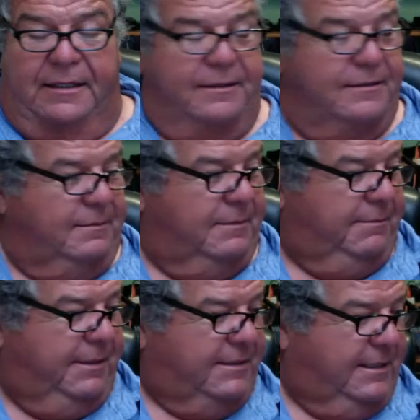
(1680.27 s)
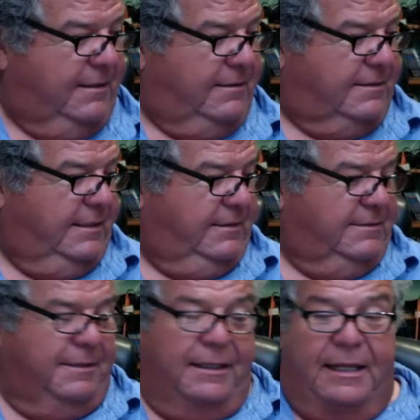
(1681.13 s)
they used them on bucktails and used
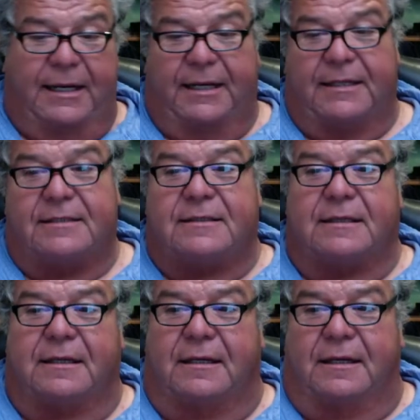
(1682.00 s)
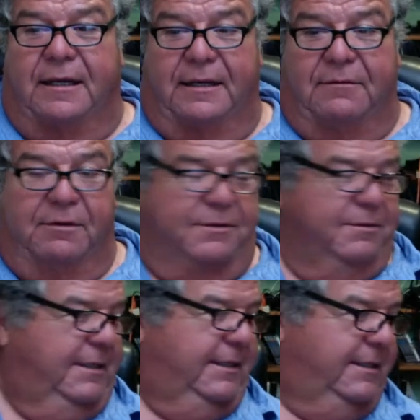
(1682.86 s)
them on lead heads, and it worked
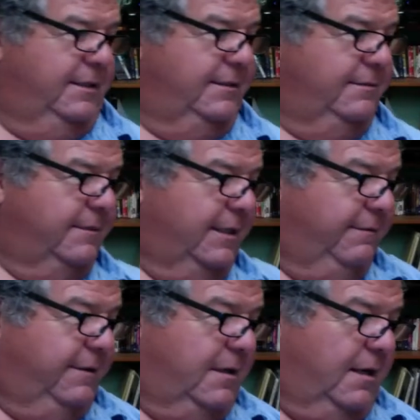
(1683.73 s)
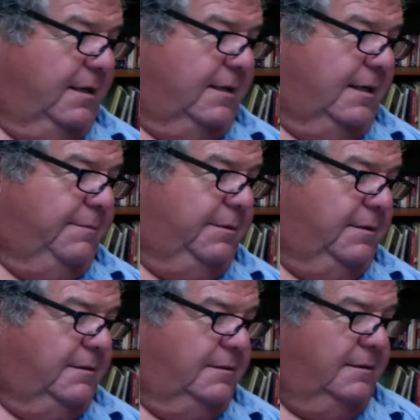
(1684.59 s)
really good. I even caught a
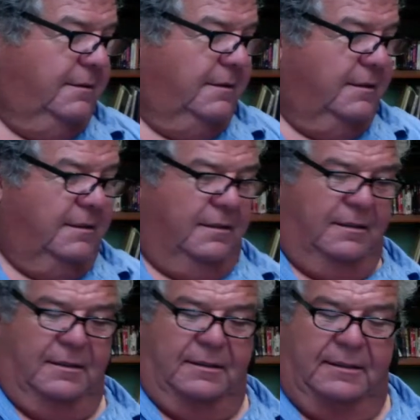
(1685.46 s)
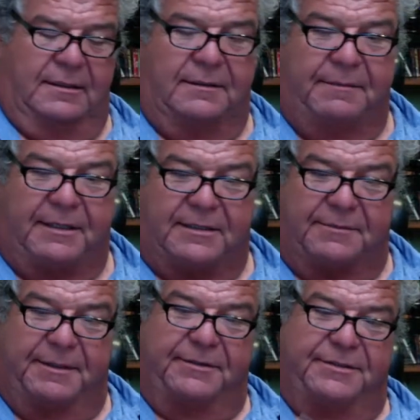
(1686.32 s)
couple on magic
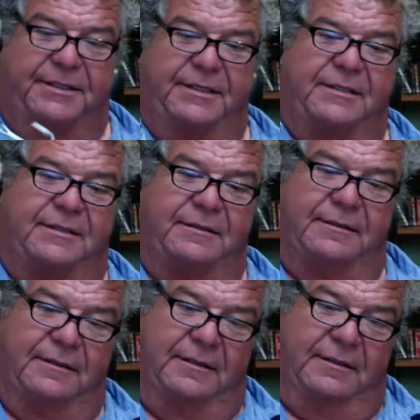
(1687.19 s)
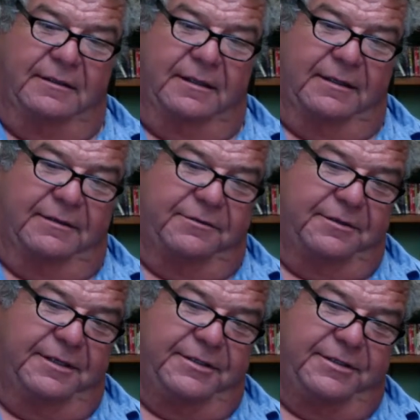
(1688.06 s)
metal jigs, like
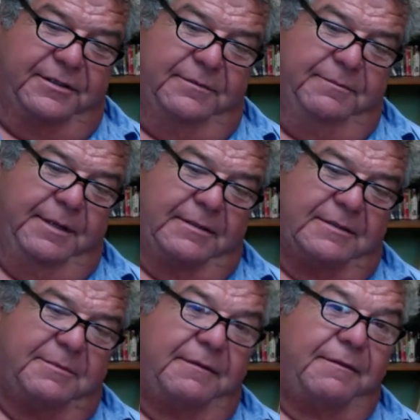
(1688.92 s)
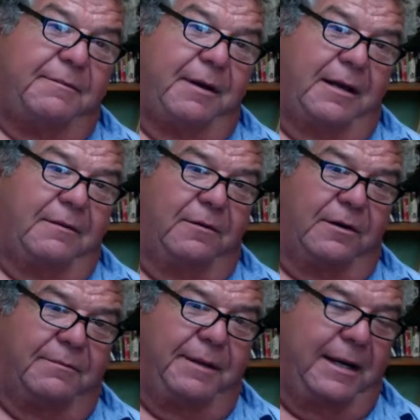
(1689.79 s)
traditional, bounce them off the bottom,
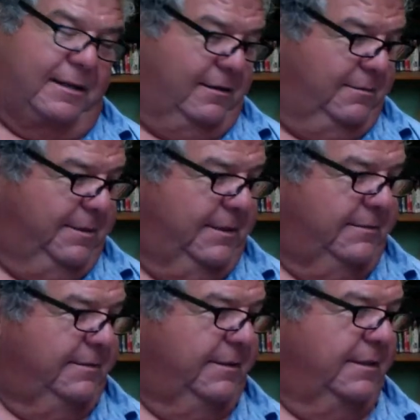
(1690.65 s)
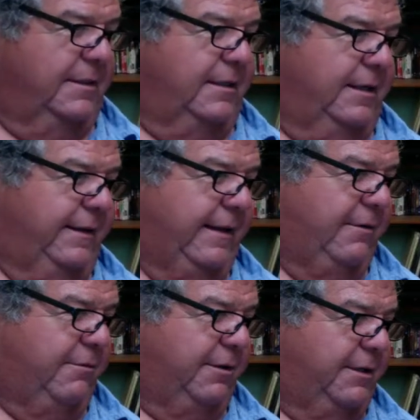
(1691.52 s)
work them back a little bit, and
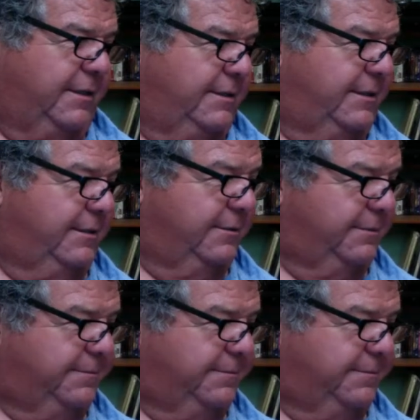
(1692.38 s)
that worked good too.